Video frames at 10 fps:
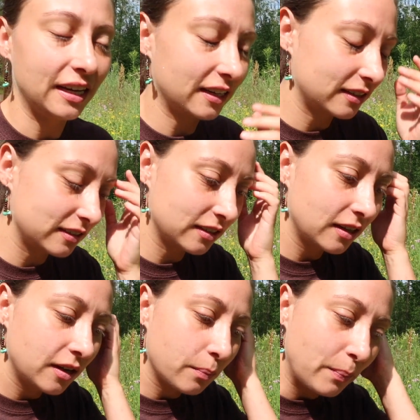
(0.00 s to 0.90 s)
and
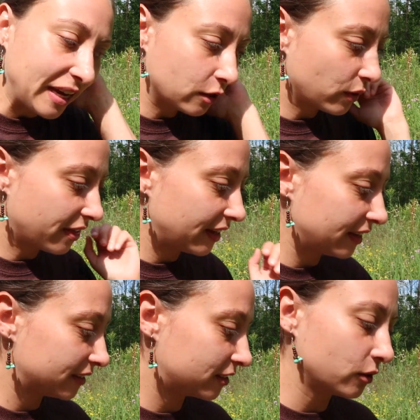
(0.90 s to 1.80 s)
make with
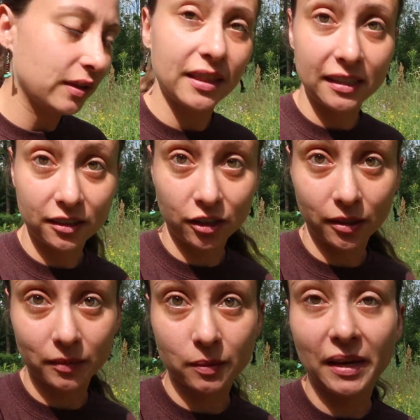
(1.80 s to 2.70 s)
it. So in this
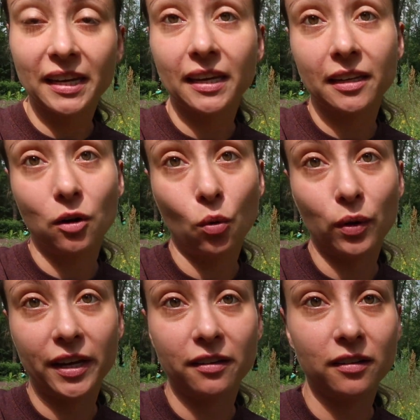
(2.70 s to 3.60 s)
terms, making an
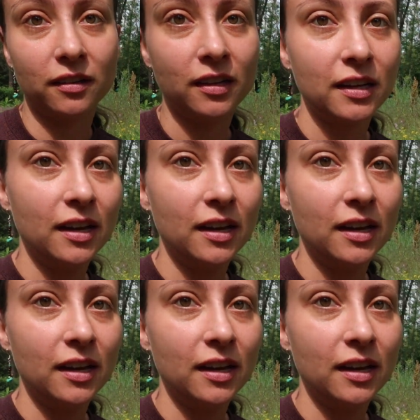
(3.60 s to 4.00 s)
oil.